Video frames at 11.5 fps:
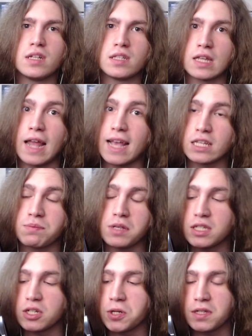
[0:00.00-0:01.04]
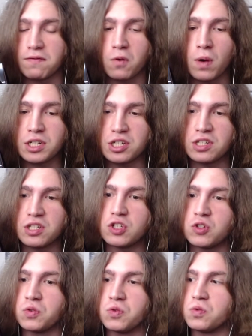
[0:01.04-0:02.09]
It's gonna ask me a series of questions
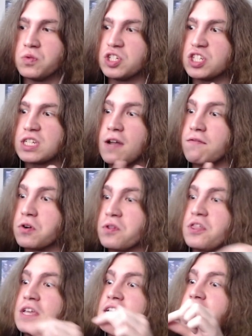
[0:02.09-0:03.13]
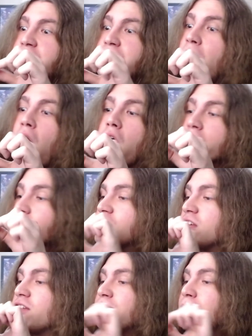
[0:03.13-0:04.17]
to discover the hidden parts
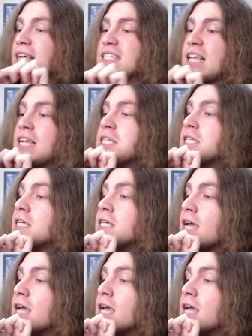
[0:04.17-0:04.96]
of my psyche